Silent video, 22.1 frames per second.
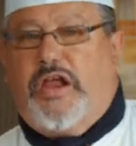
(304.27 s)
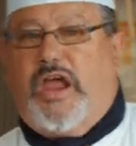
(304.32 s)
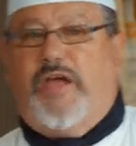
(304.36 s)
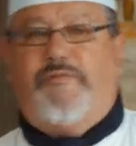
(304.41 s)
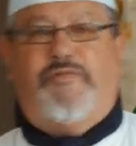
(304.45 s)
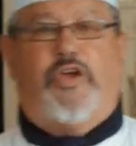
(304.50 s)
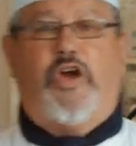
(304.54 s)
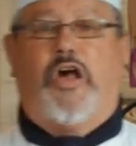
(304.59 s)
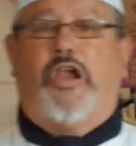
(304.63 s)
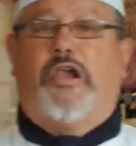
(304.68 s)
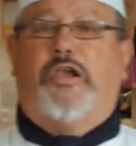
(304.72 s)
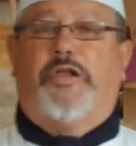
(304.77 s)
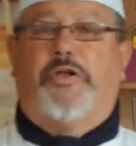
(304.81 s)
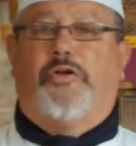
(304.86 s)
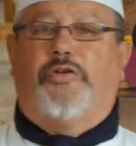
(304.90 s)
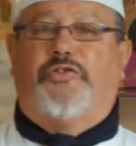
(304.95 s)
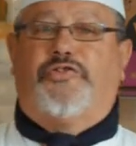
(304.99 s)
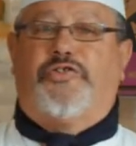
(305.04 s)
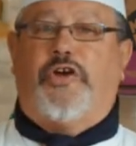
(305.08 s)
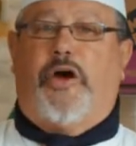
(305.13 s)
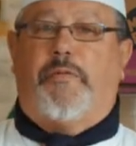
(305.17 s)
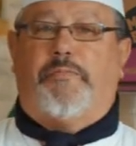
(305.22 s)
if you've got a
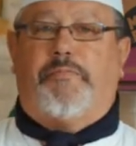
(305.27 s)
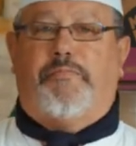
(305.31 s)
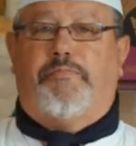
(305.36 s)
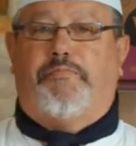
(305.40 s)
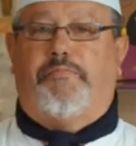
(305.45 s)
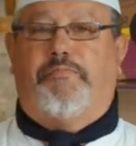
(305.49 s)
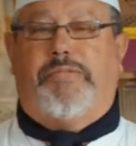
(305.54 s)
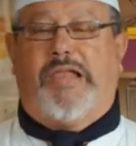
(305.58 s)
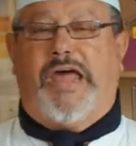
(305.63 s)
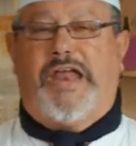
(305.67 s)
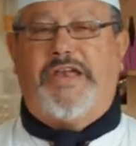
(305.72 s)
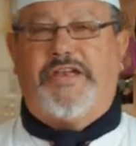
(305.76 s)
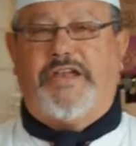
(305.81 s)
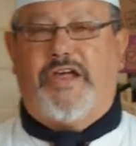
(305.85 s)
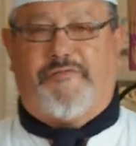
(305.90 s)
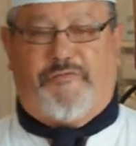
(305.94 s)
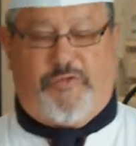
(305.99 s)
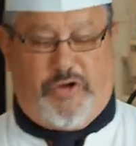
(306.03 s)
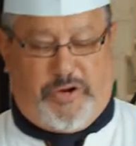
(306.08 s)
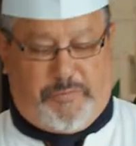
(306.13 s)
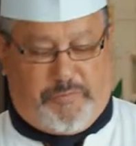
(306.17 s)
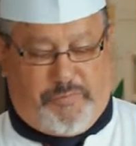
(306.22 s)
little chop
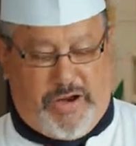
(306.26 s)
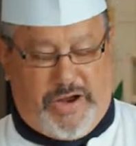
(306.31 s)
blender, food